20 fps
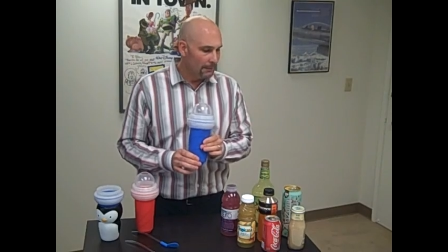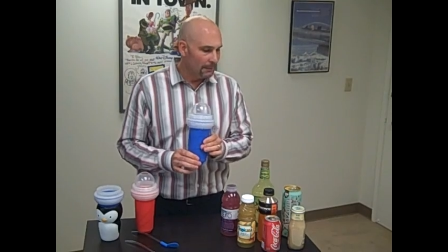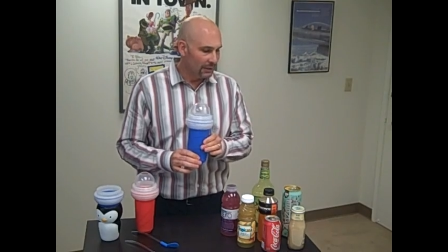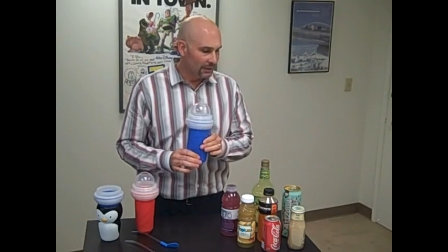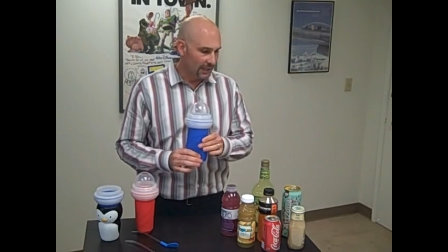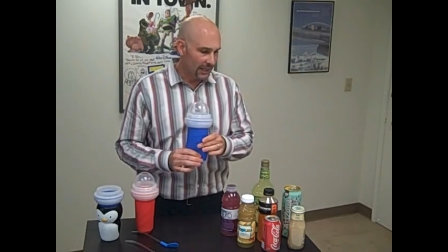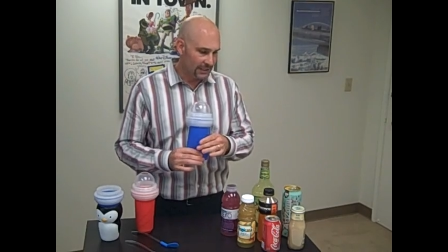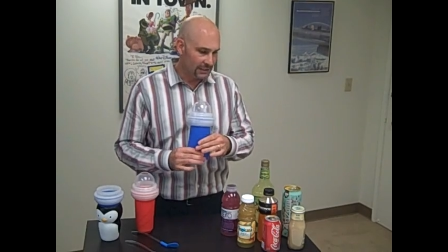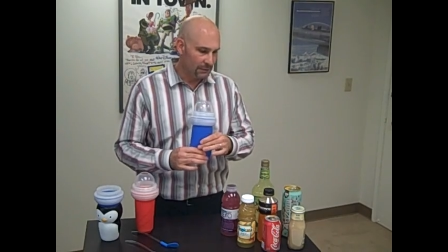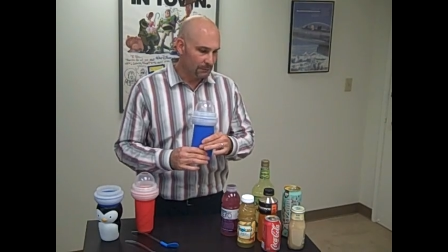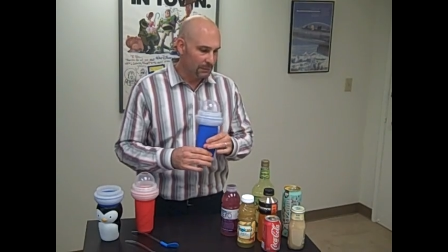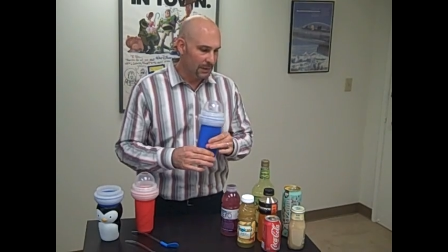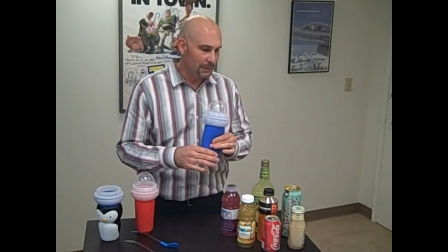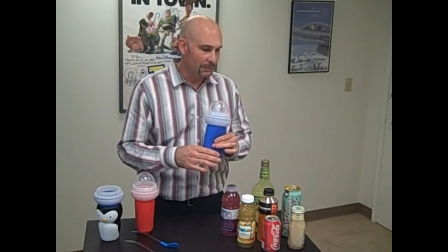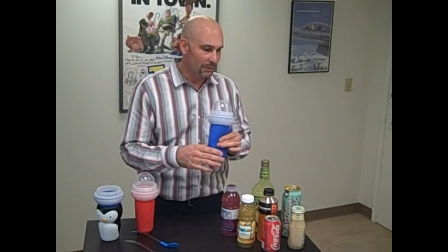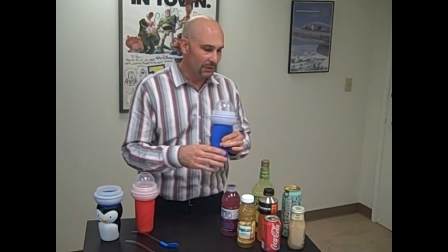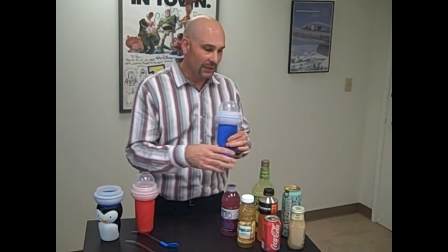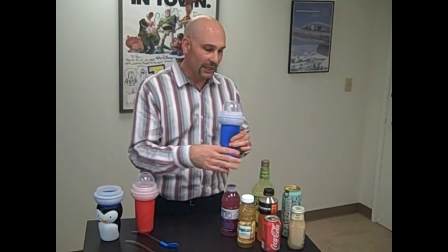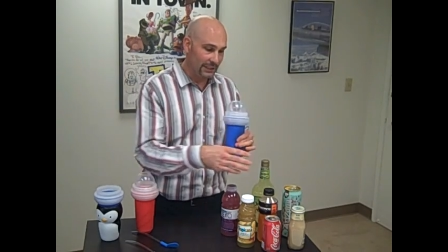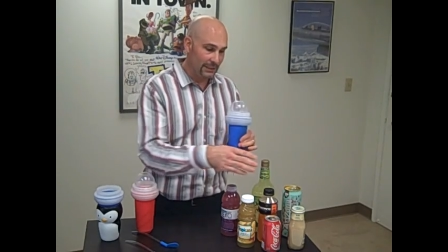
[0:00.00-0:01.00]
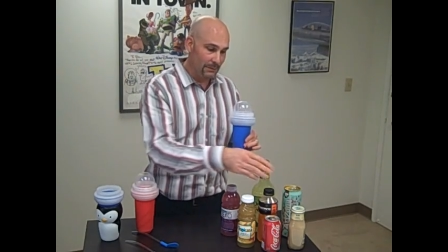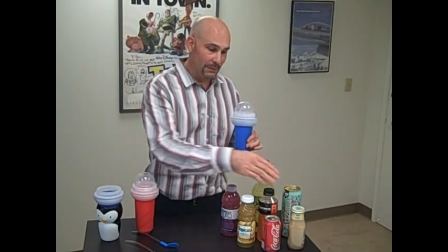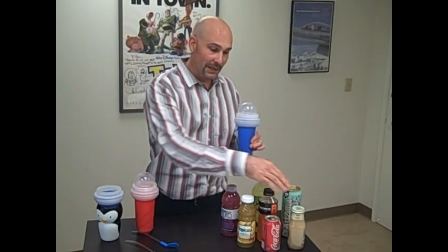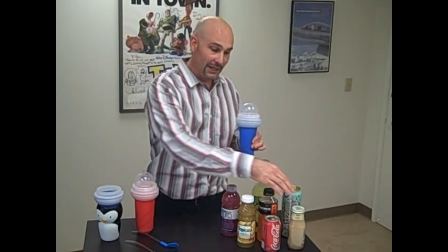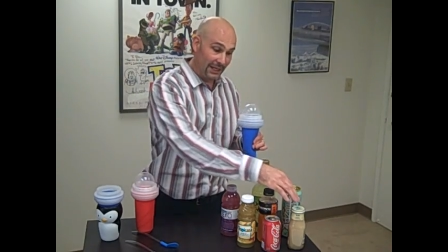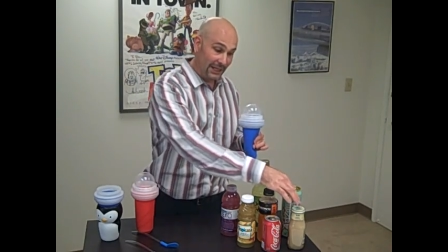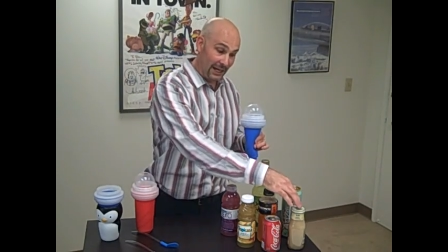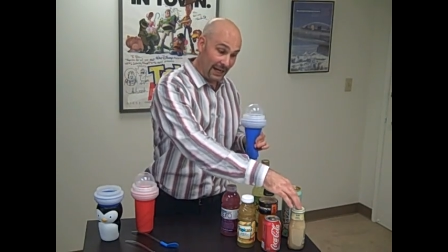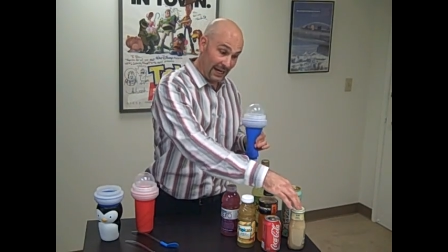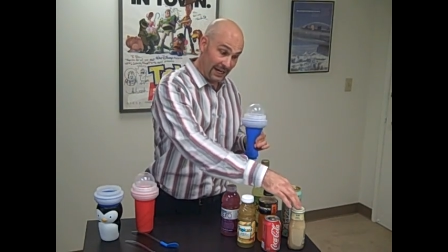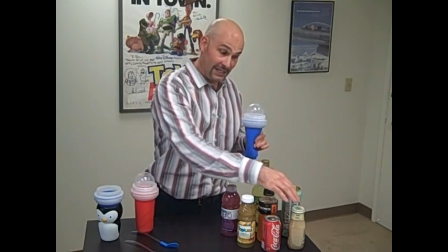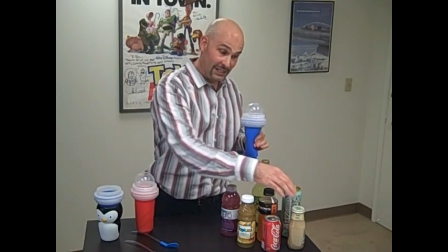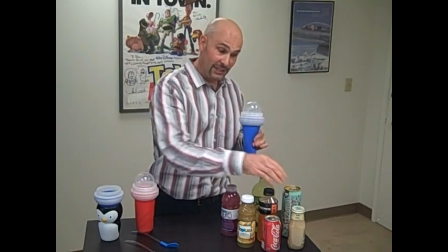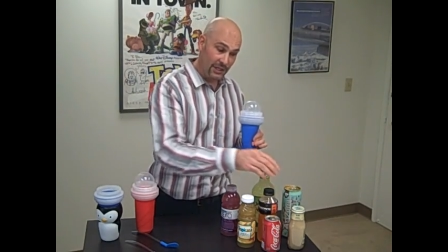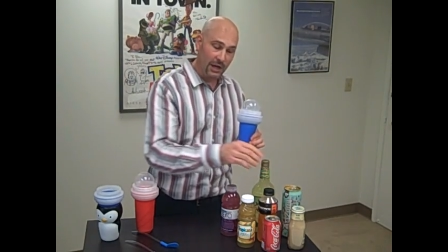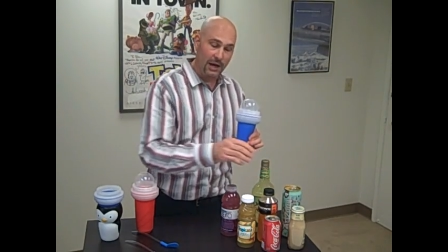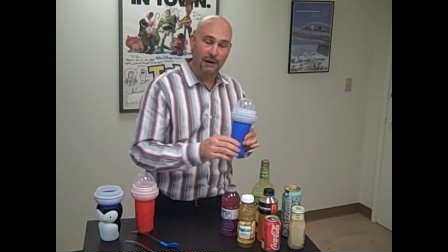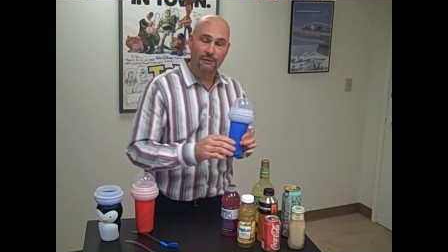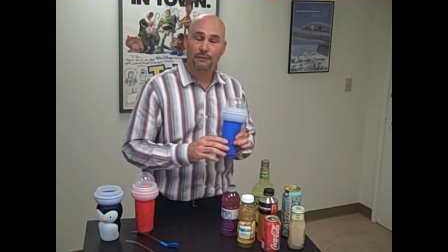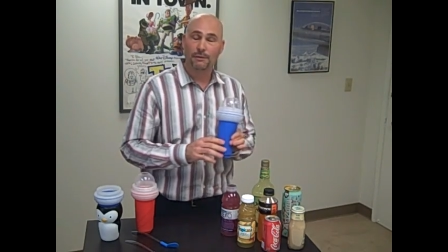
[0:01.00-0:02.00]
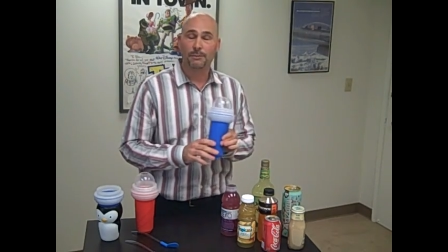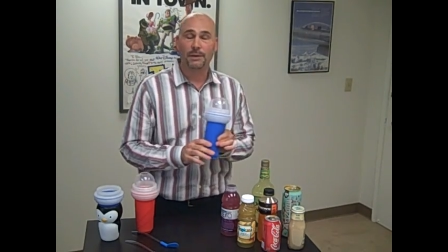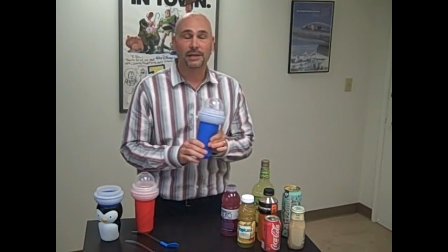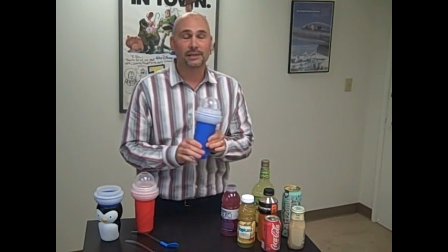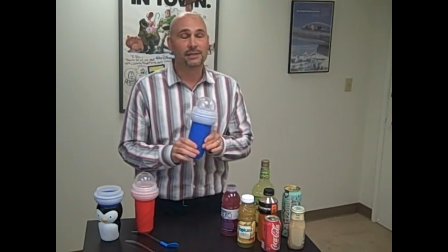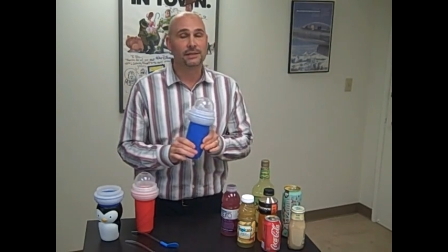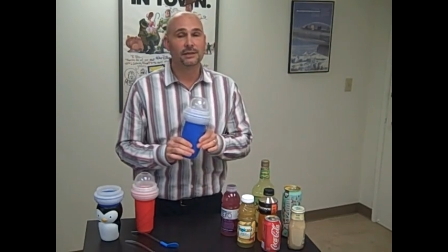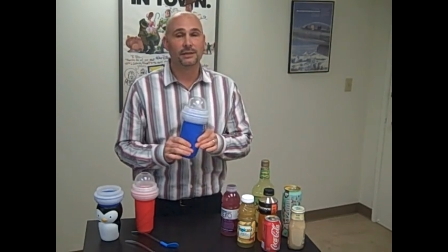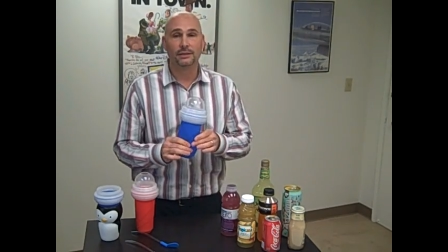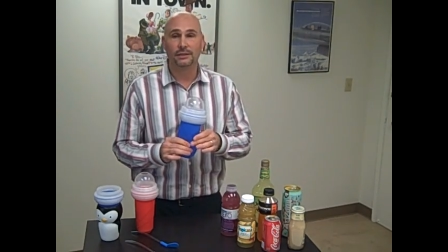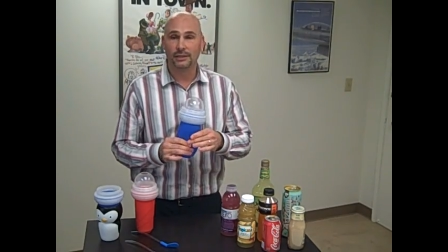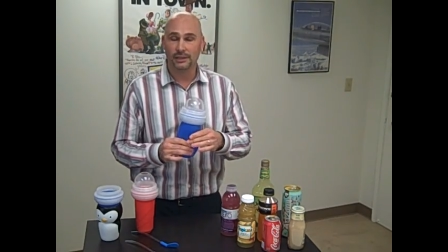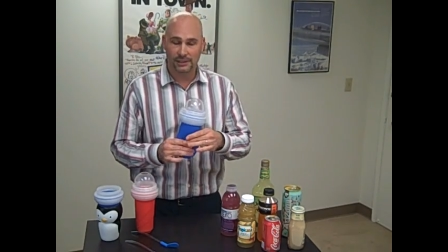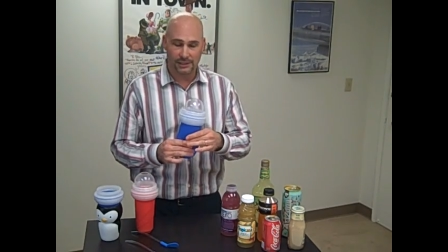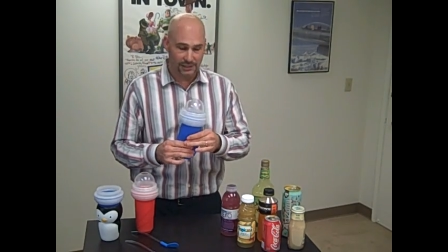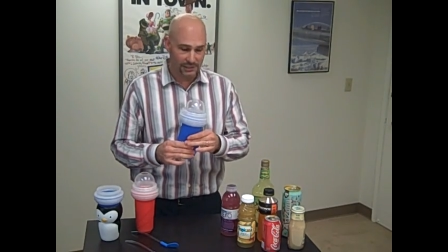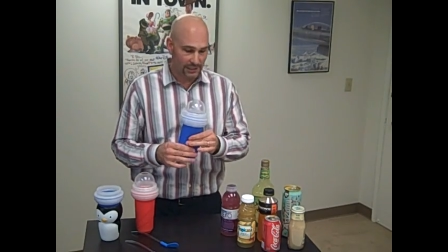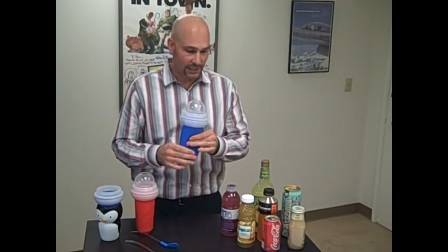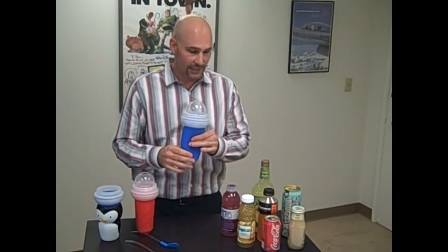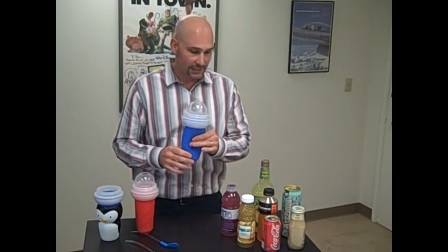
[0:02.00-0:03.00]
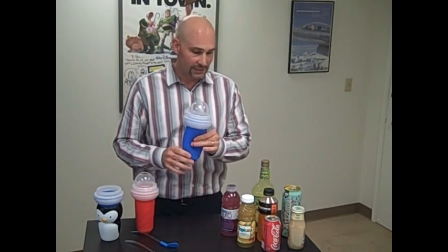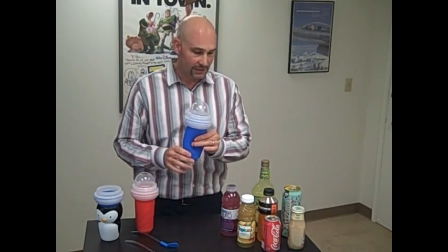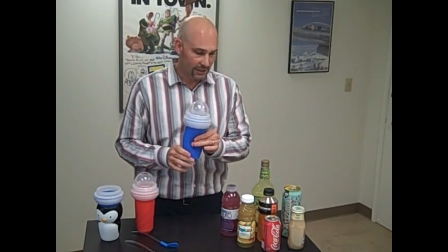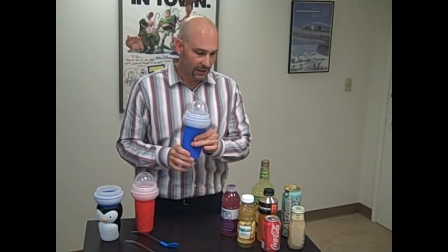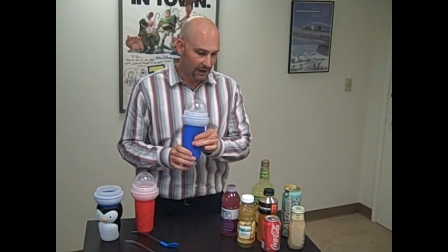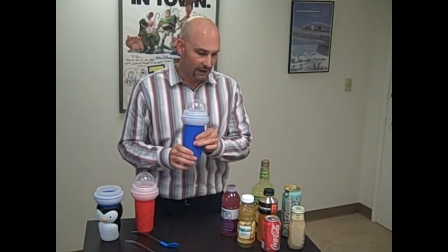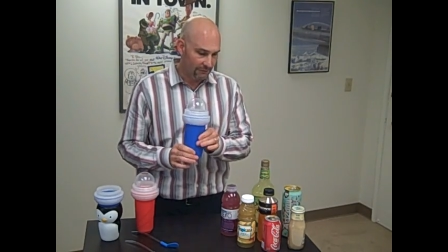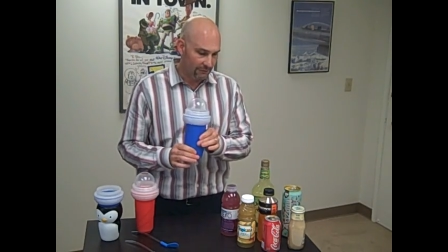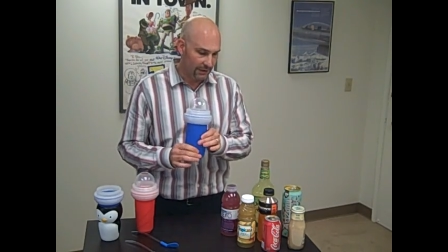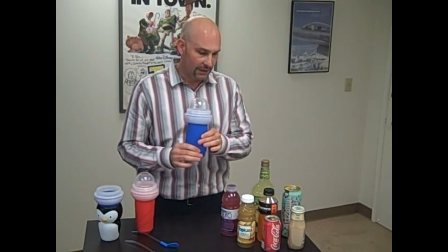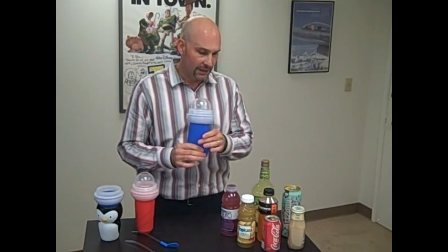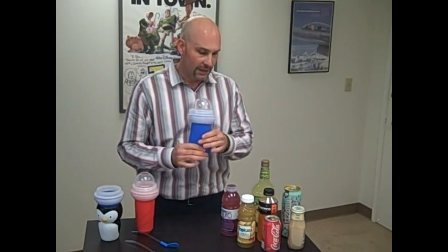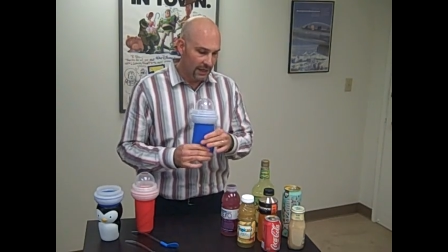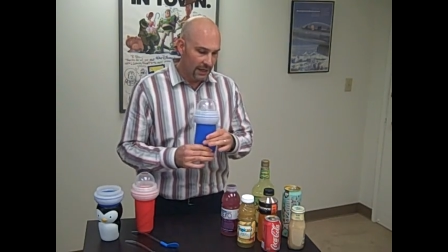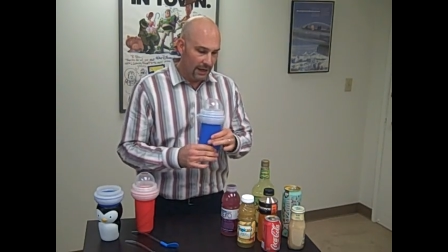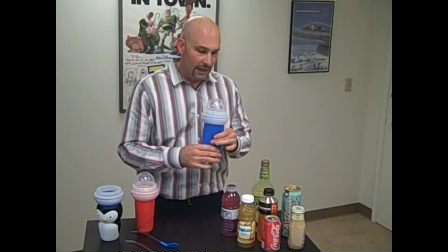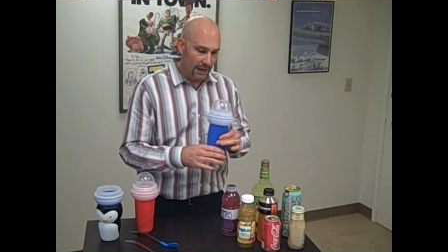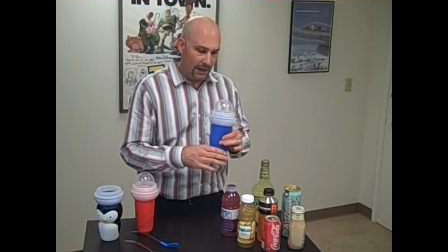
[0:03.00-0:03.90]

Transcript: but lots of people like to make an iced coffee. Makes a delicious iced coffee.